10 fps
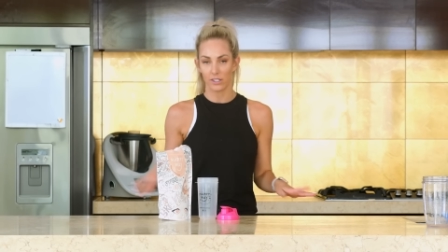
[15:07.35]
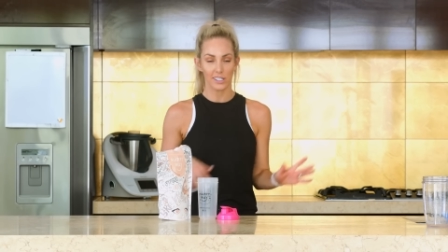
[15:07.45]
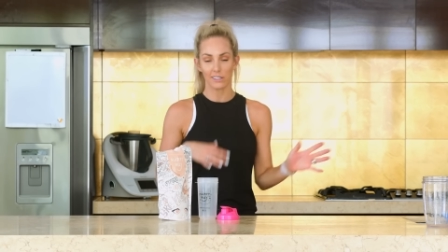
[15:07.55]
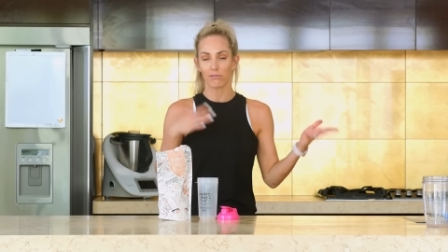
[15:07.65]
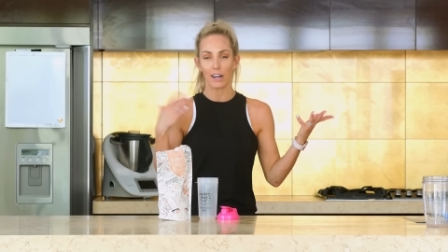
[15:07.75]
so it
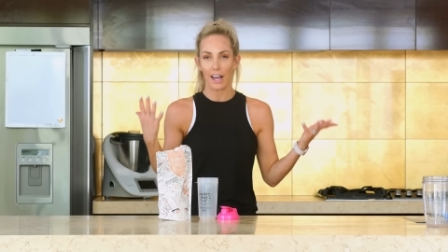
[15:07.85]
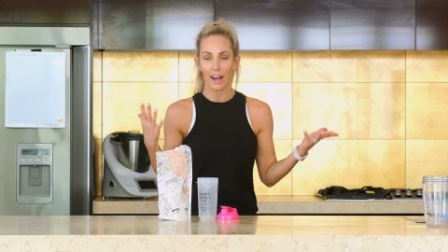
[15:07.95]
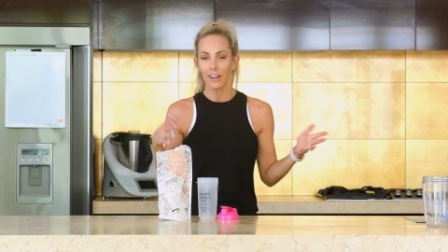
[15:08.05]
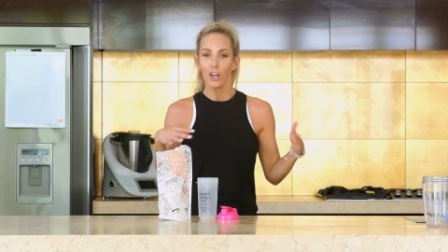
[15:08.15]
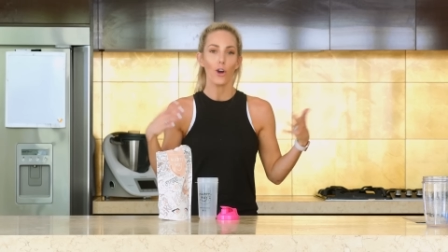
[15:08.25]
doesn't run
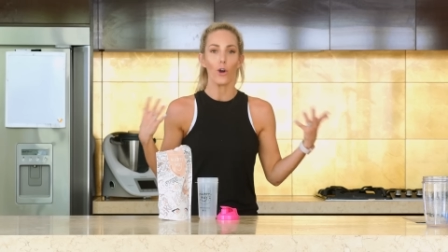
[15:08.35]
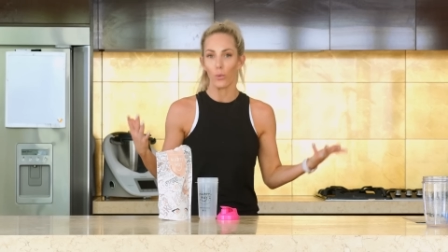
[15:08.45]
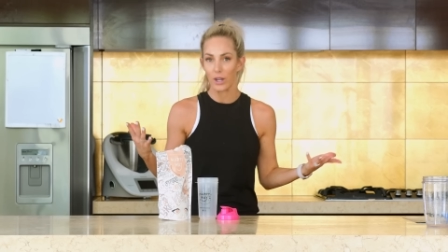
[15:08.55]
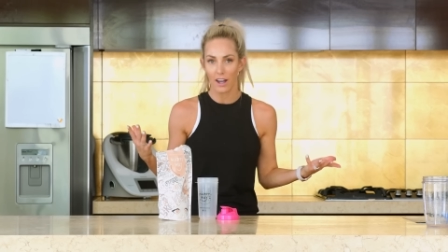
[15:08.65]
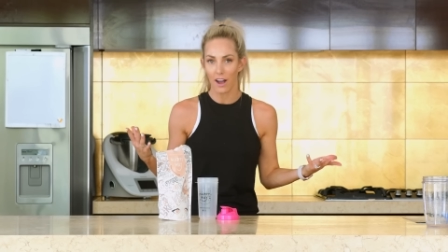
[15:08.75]
out a
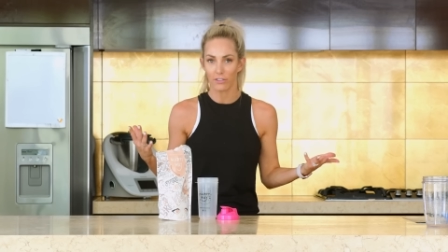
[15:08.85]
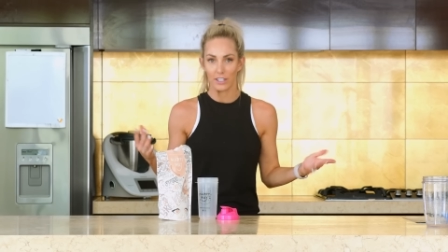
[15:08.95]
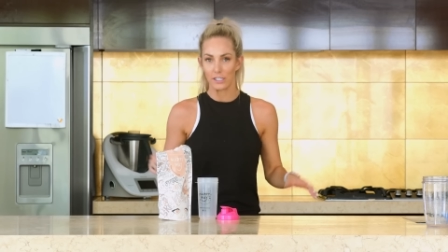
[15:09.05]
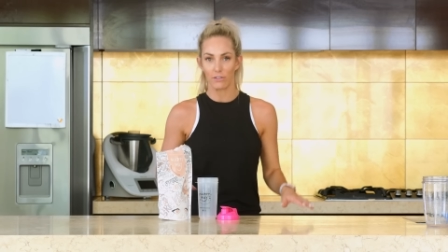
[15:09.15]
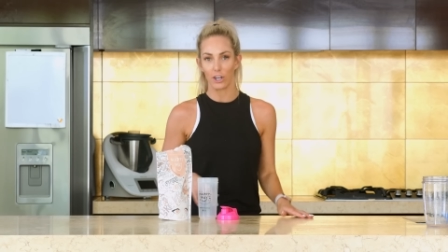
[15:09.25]
week after
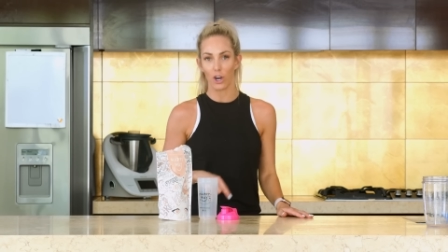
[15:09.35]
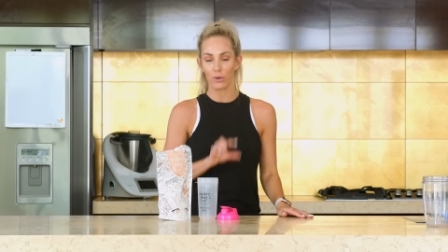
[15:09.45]
this video,